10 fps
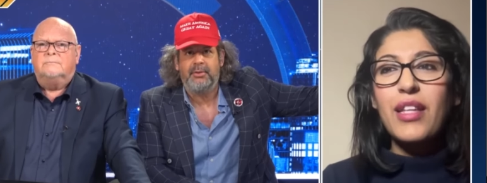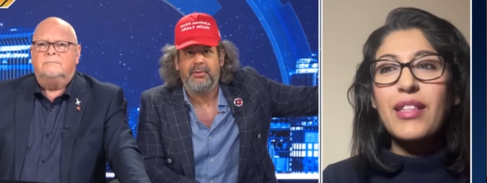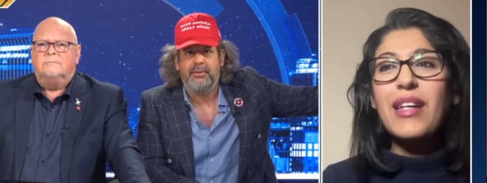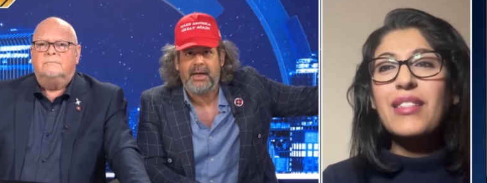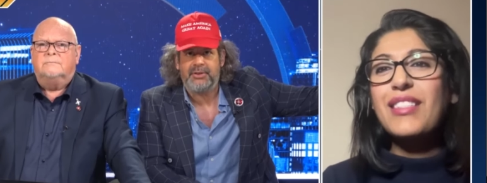
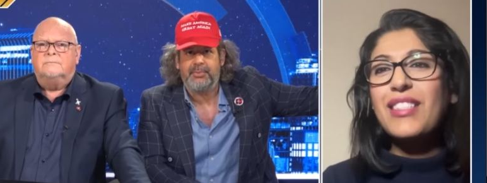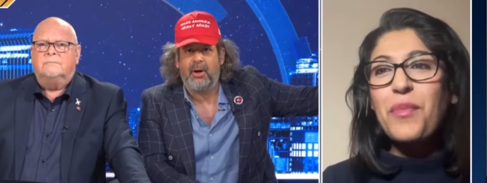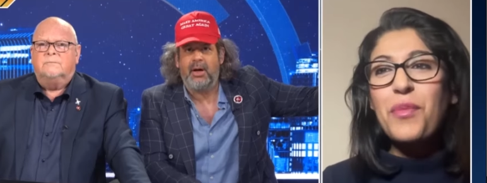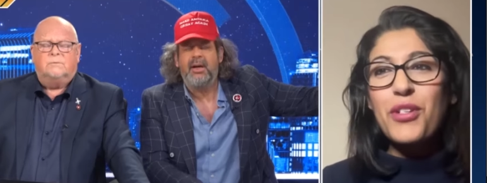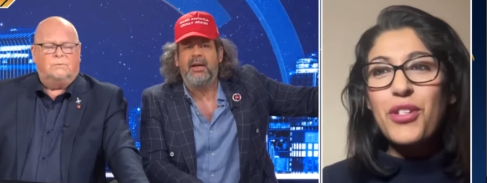Speaker 1: That's, That's right.
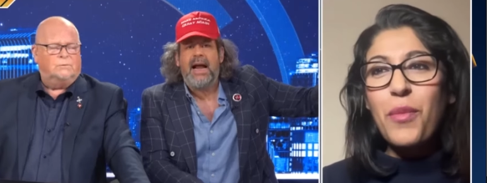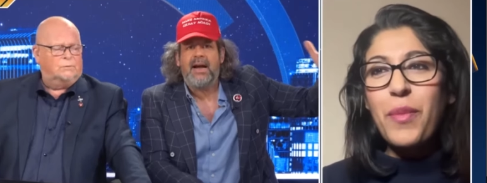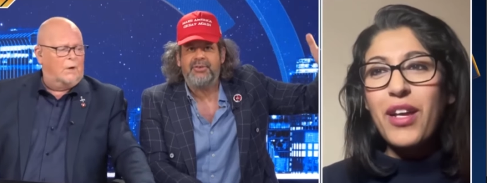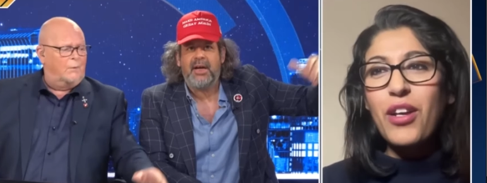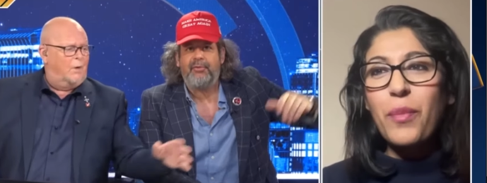Separate How's
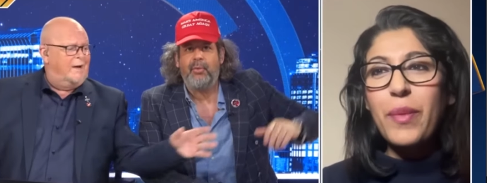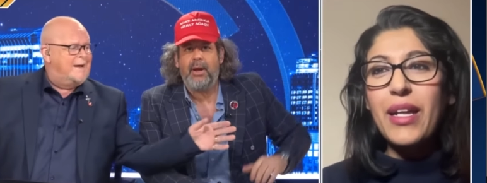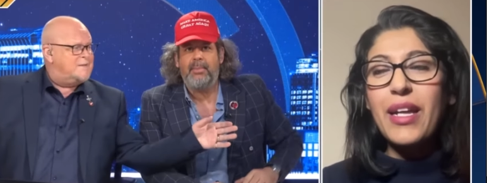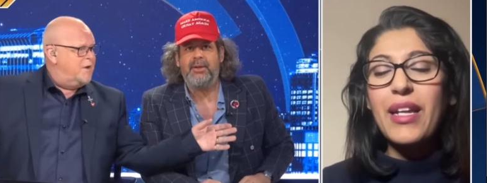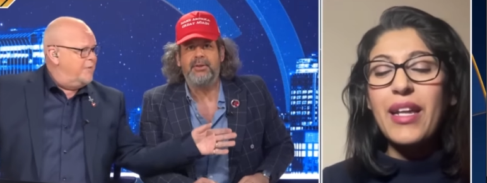that for
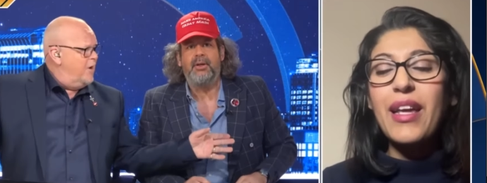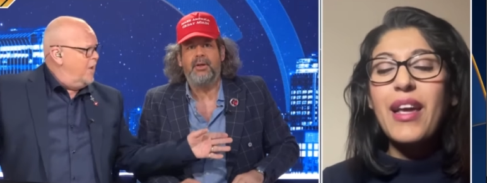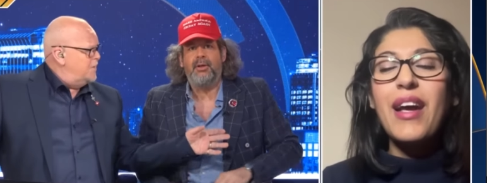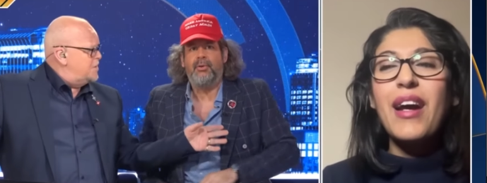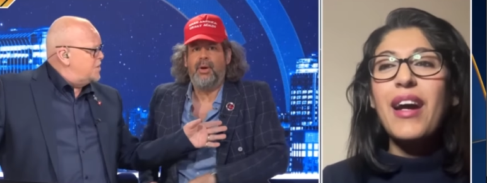women?
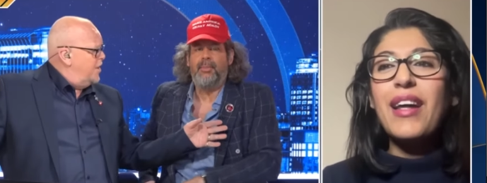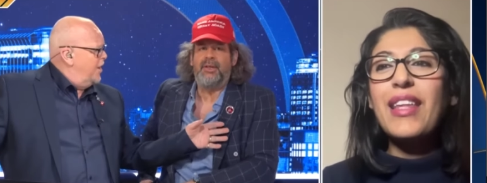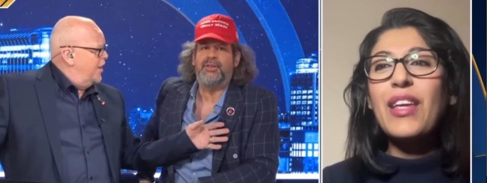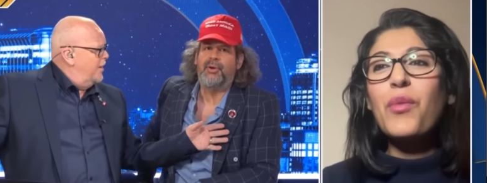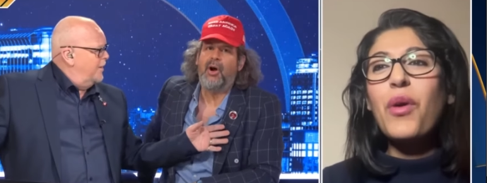
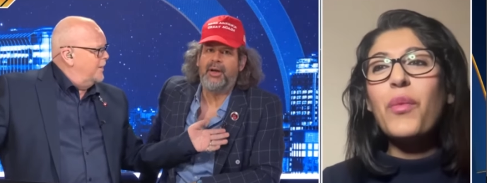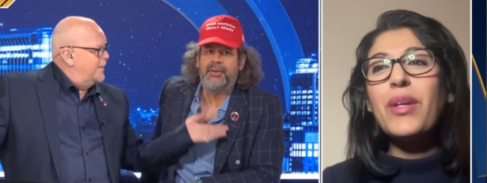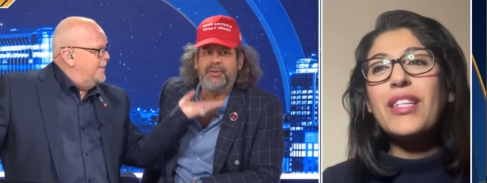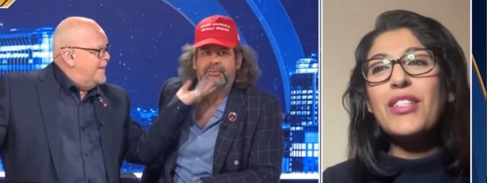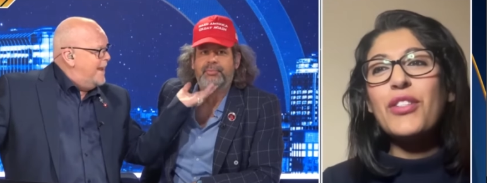Women's rights. What we
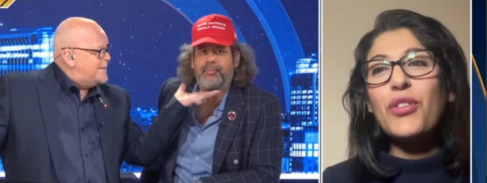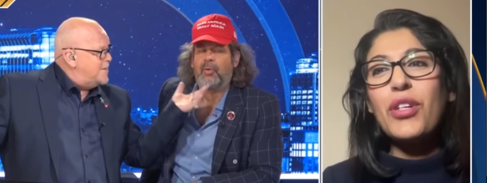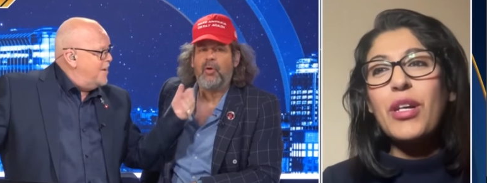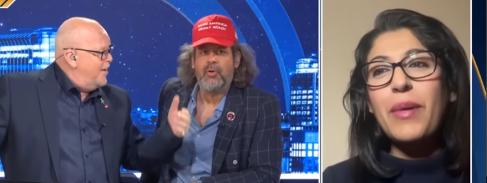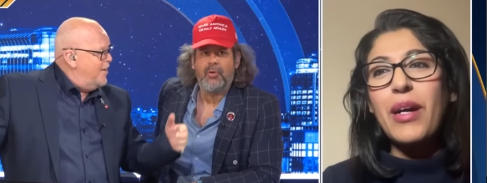need Let to
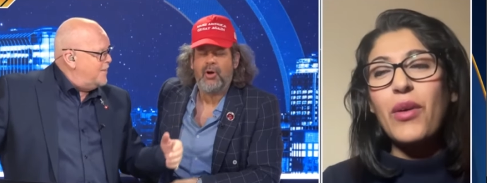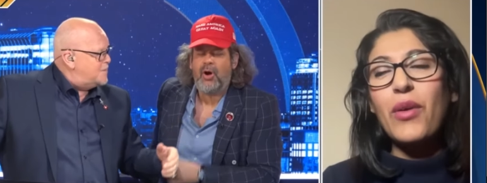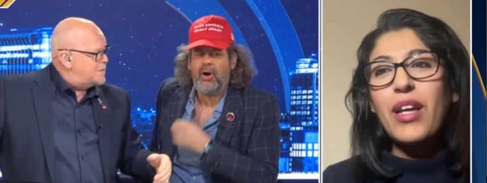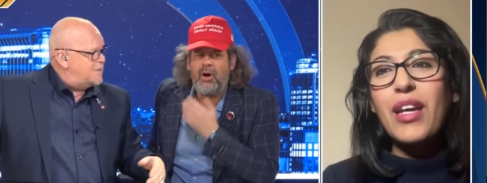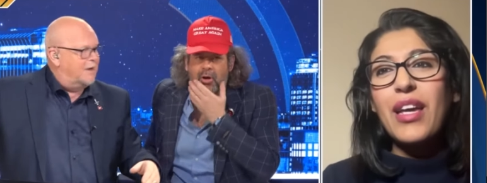talk about
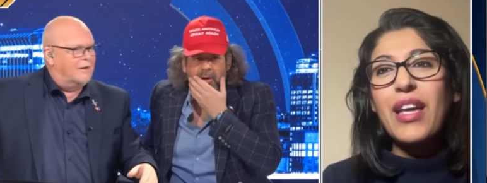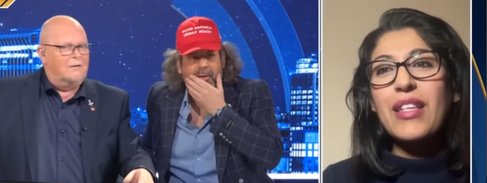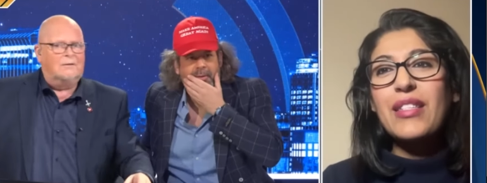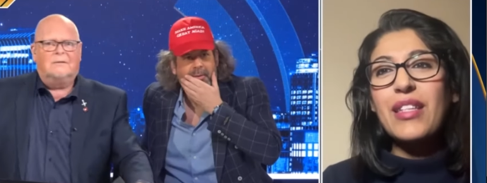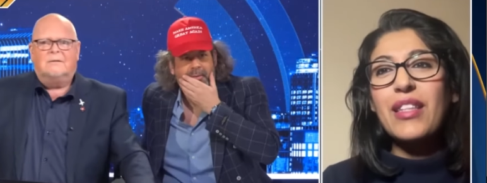oh.
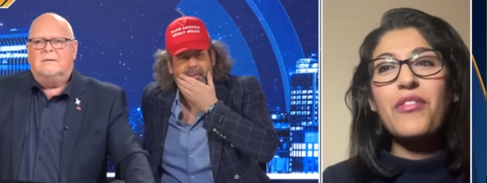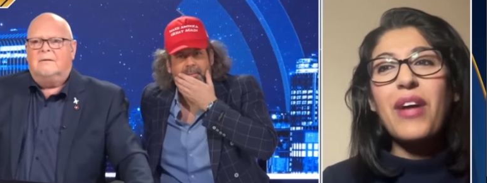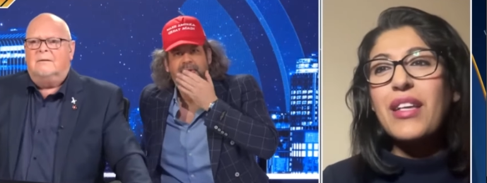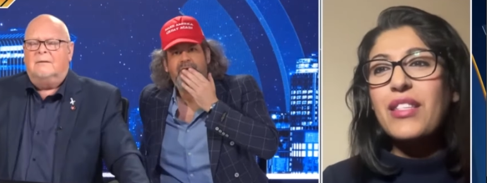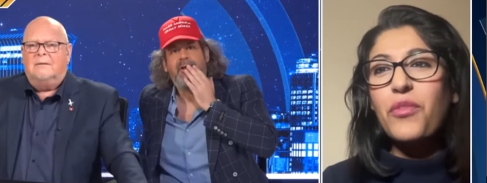is the
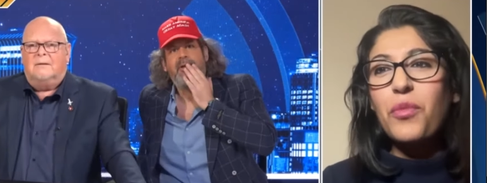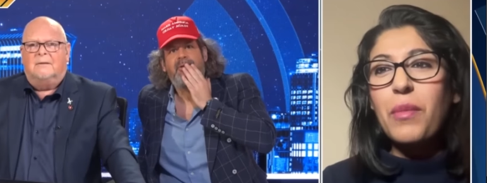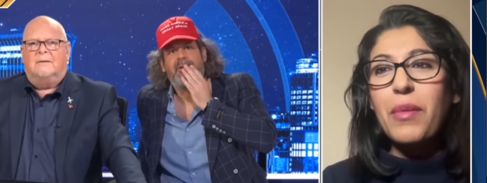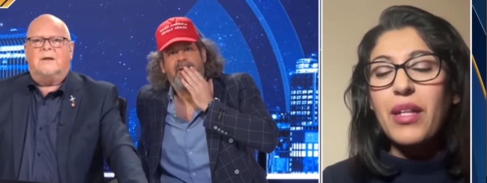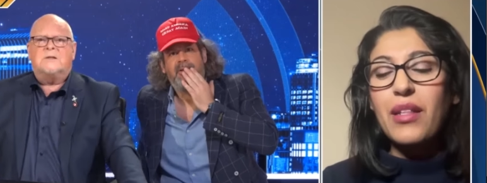rights of
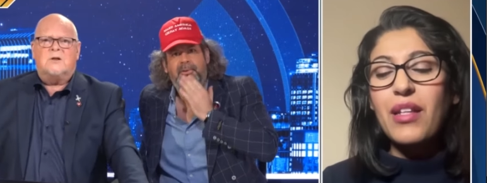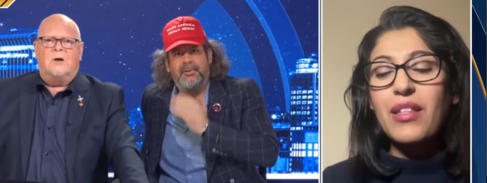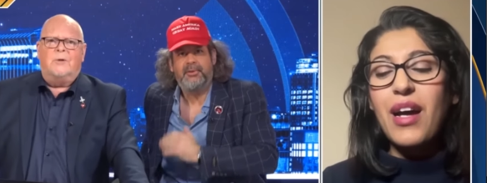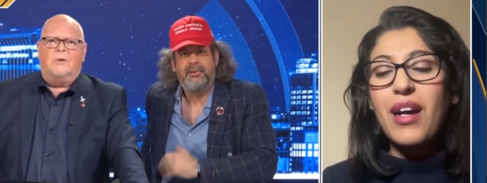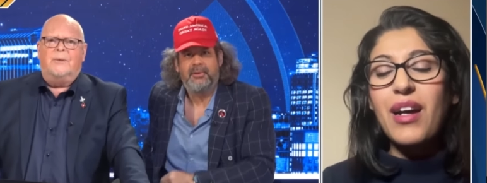women. Next time
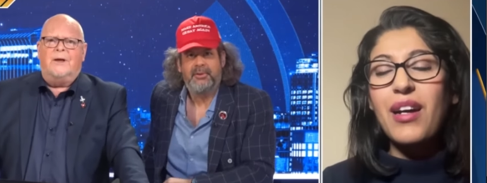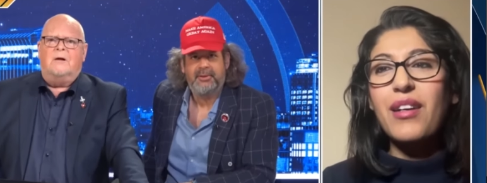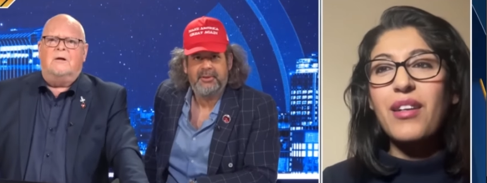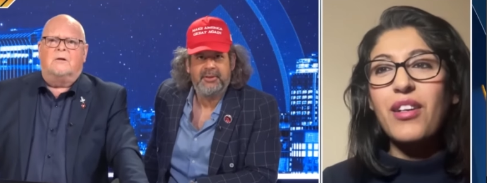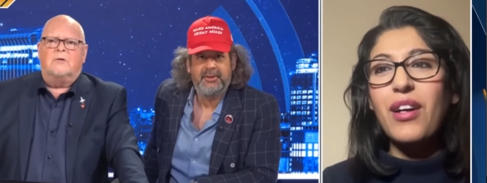it will be
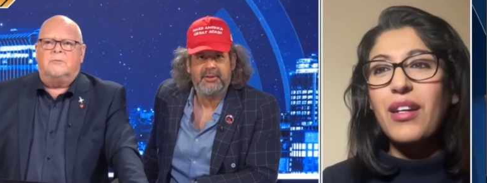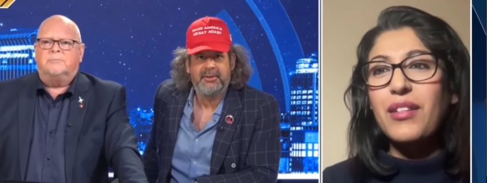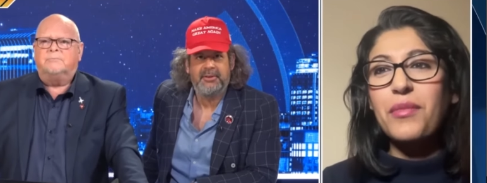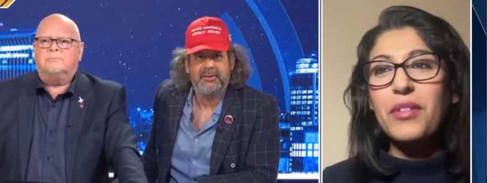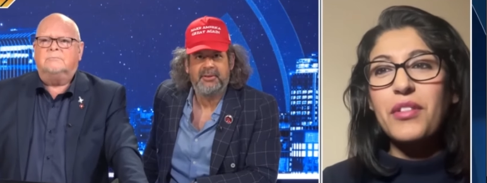hard
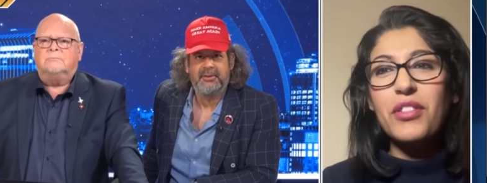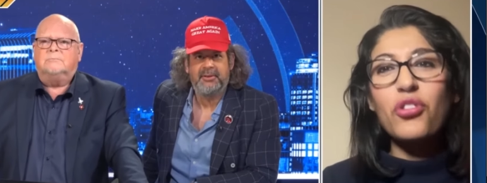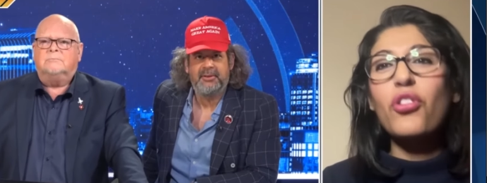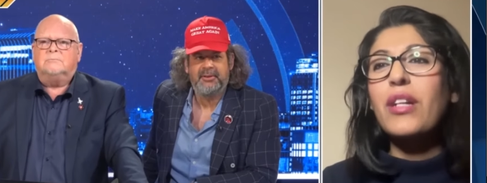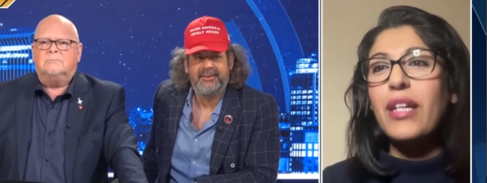
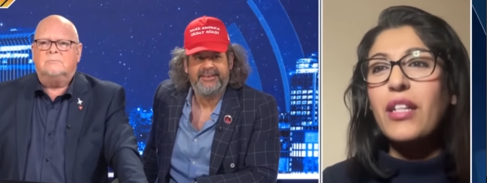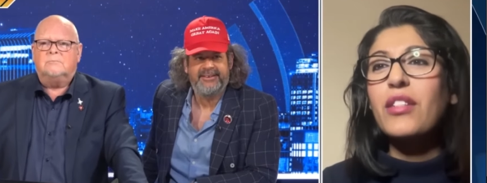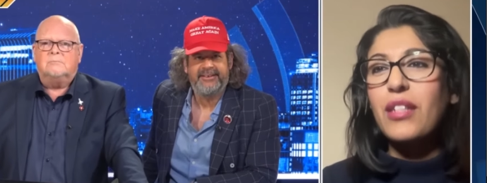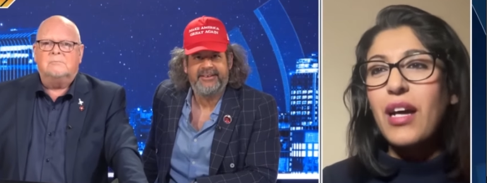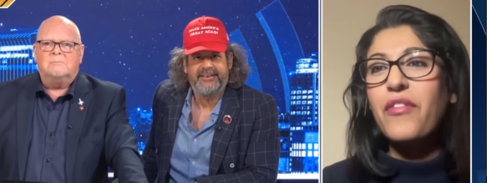struggling
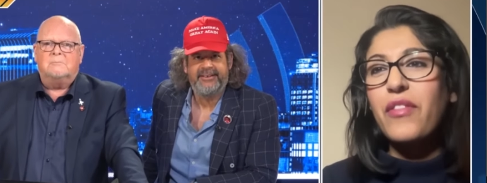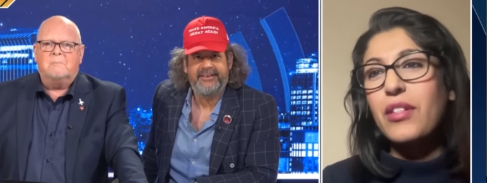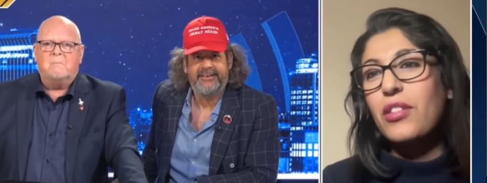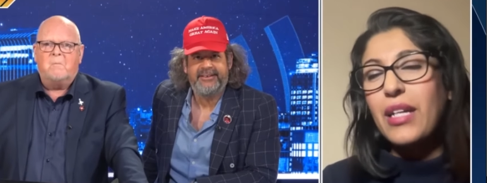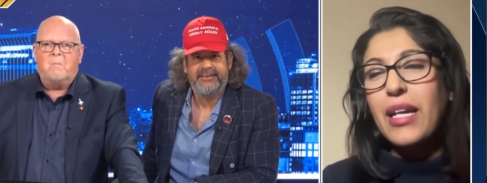to have
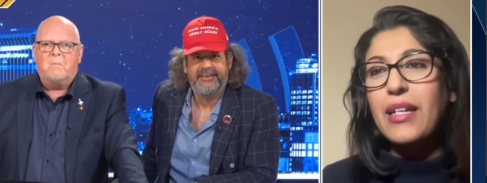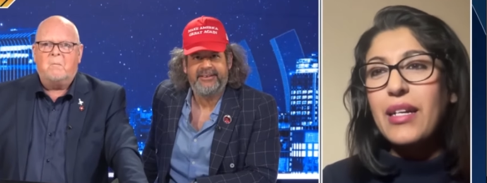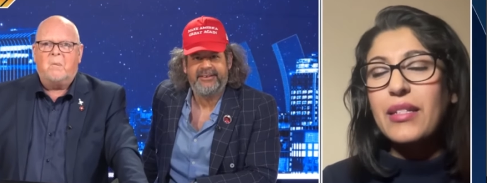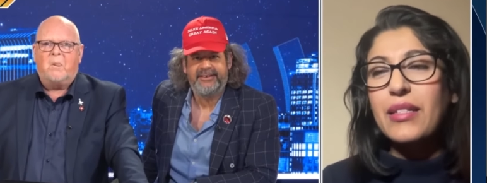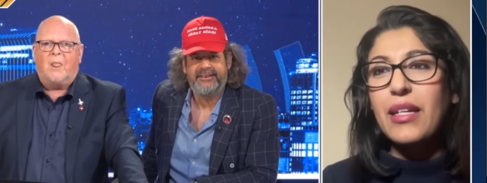to gain
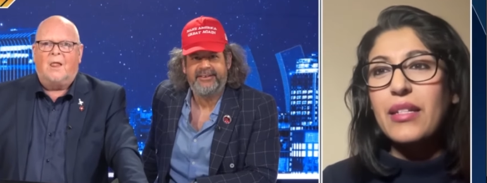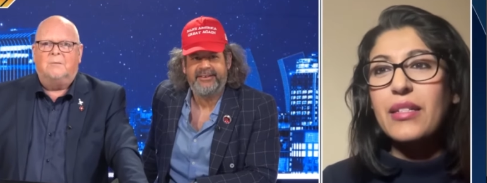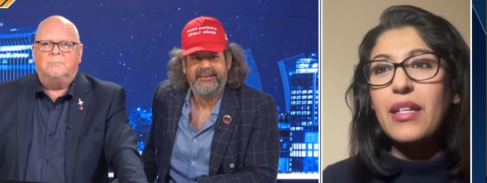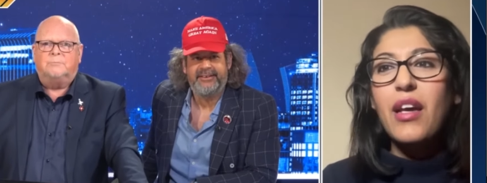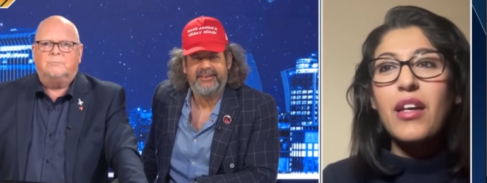
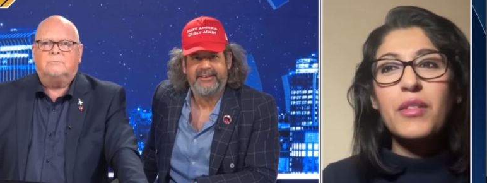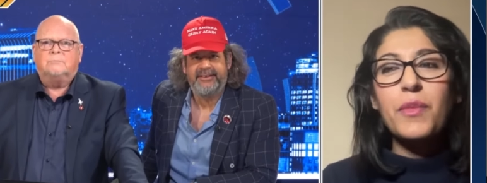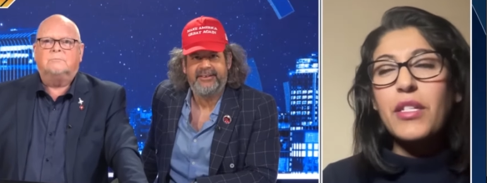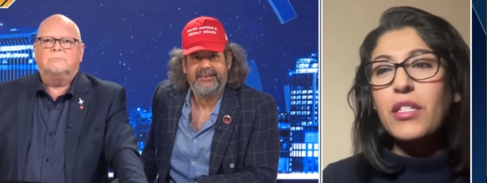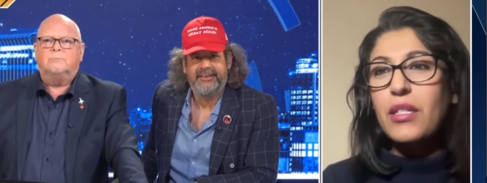access, especially